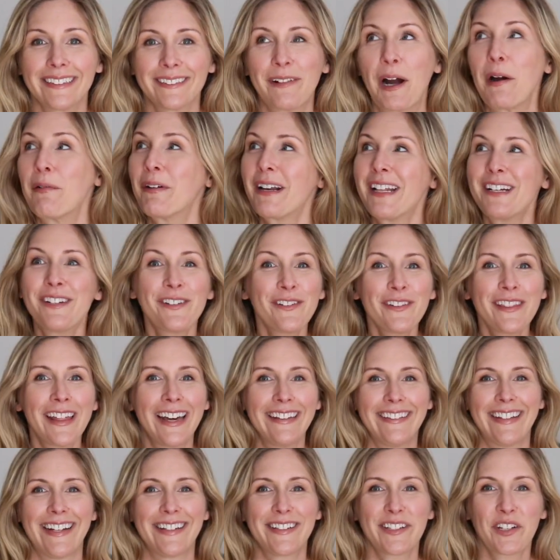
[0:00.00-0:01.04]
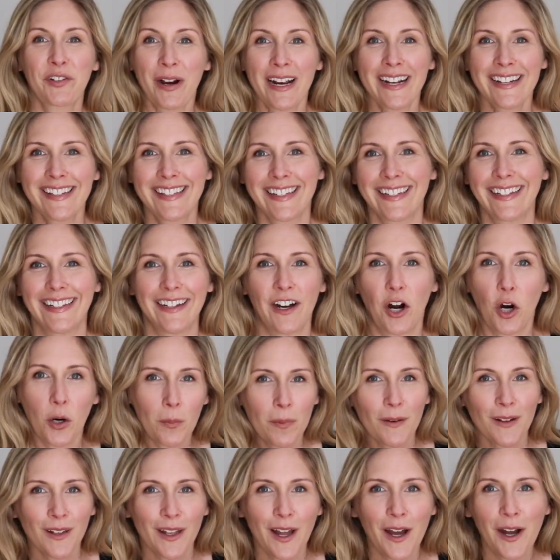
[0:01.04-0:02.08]
Why would I do that? That's crazy.
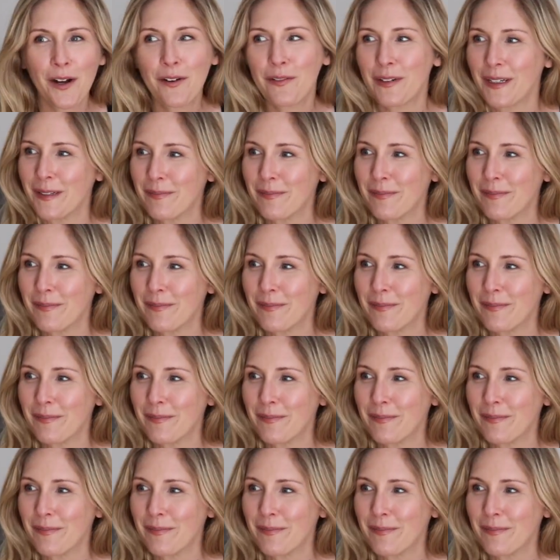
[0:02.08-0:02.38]
Oberlo